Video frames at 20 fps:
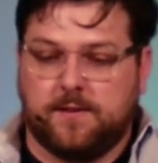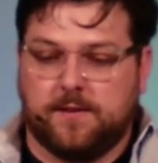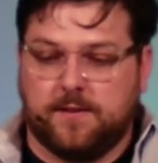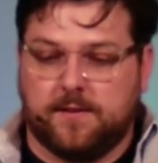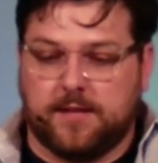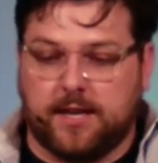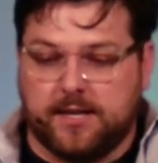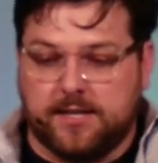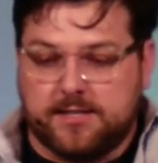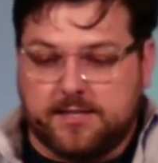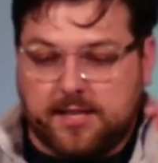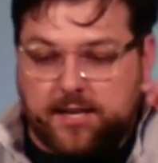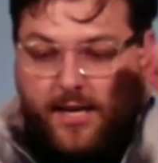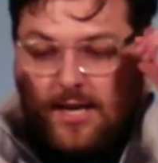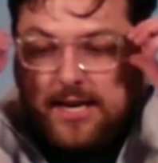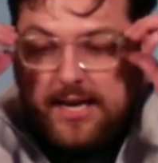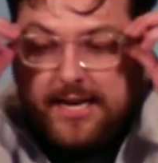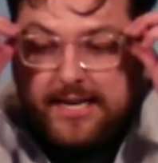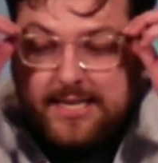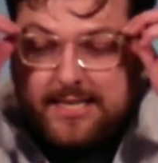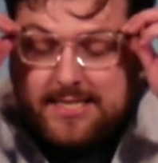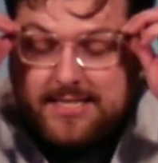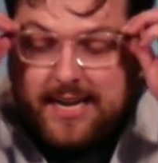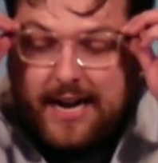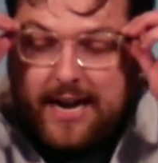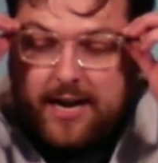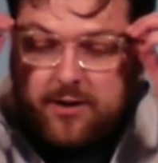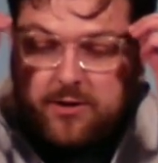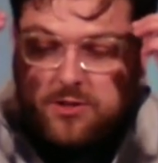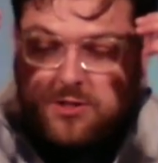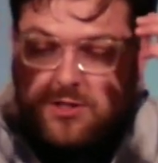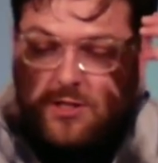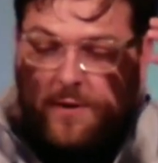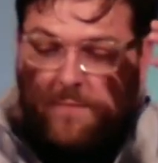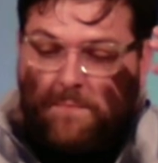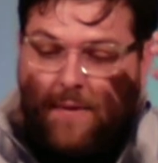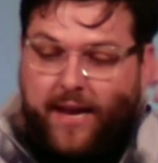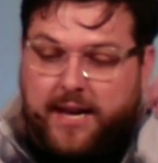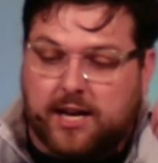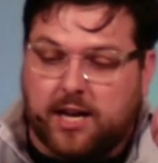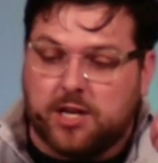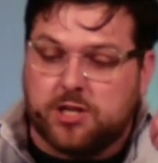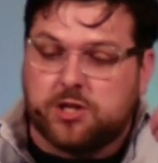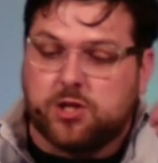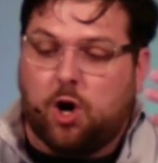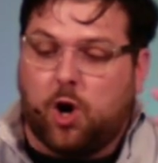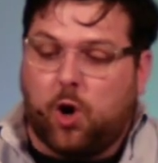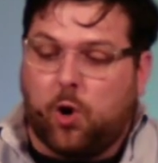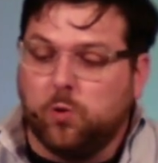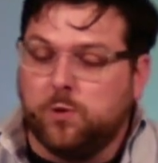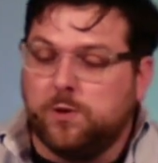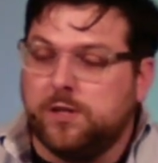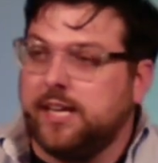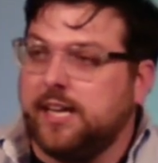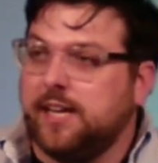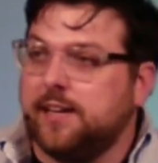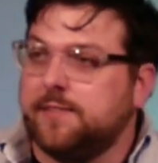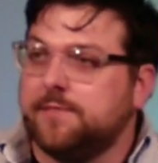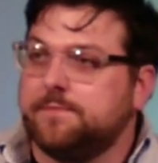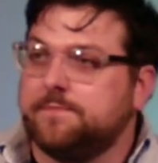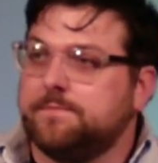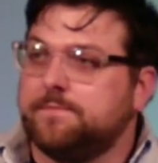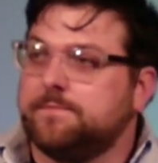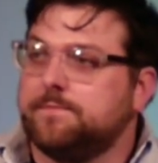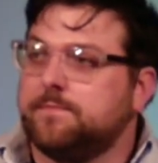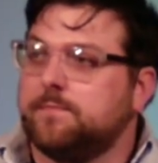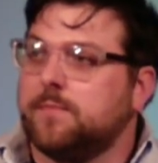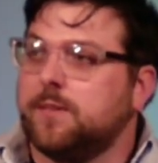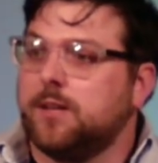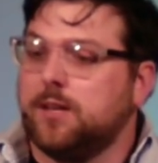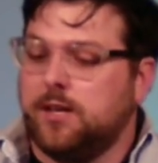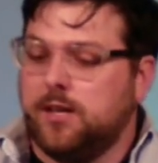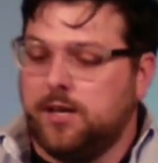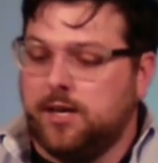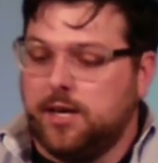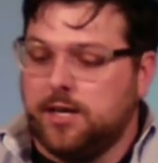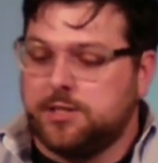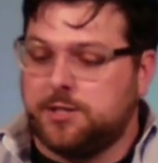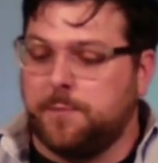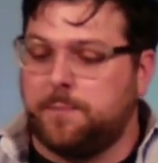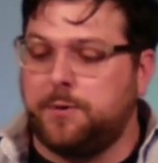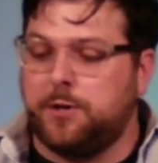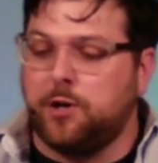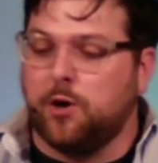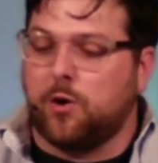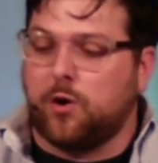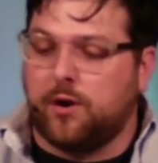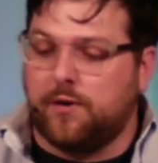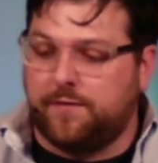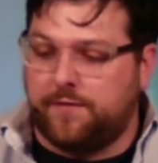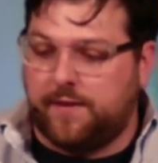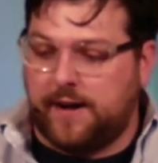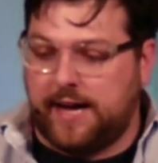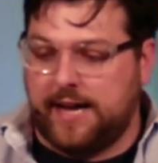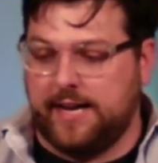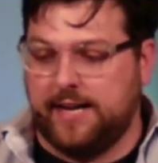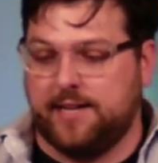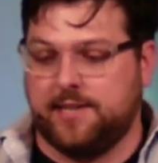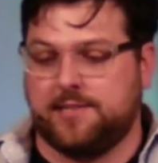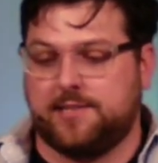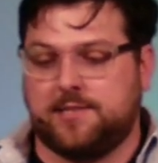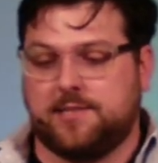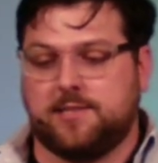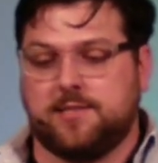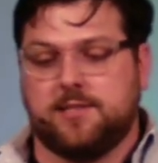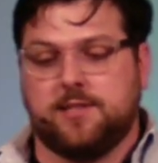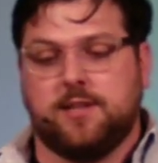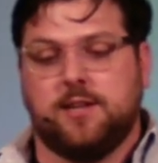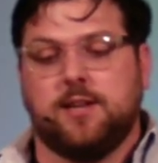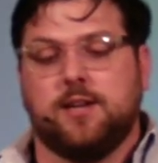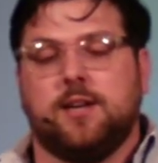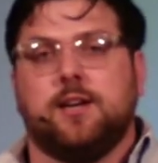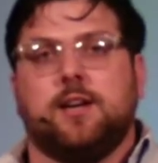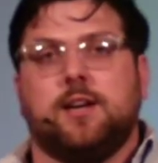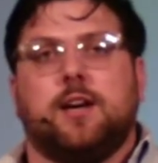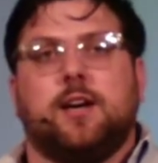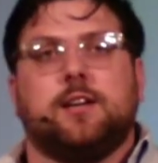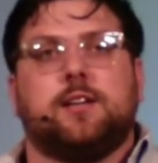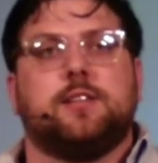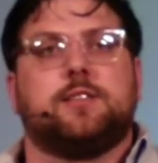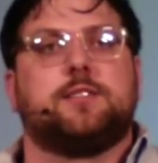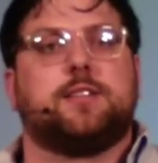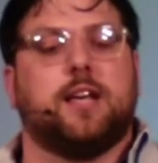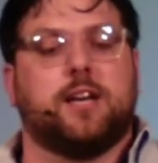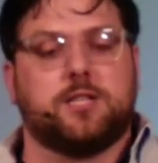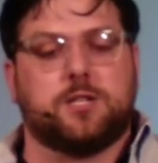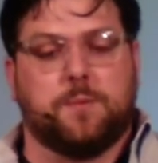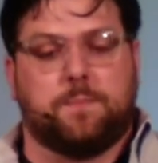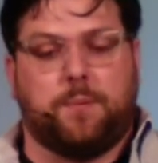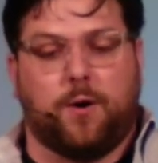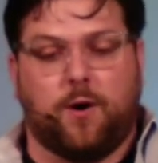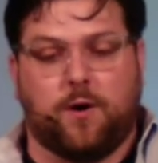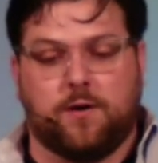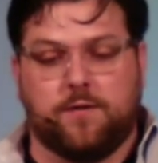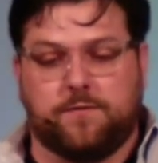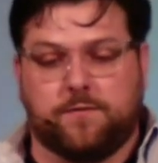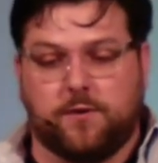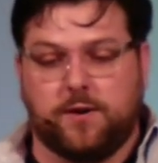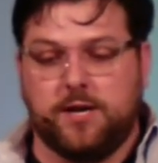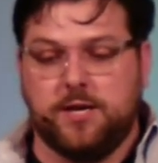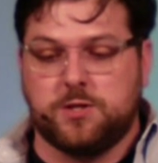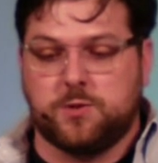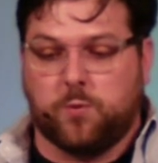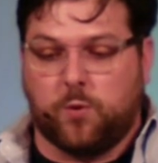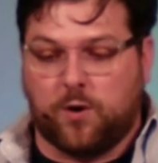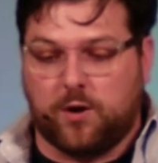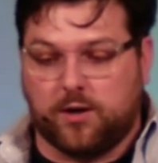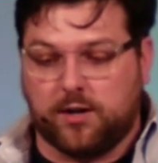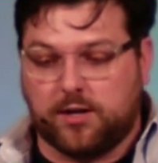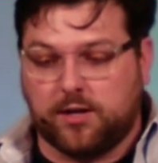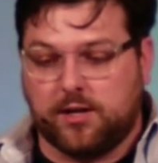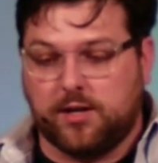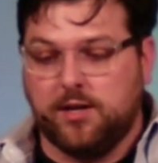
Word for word: That is, He desires to make us holy, to purify us, to set us apart for His work,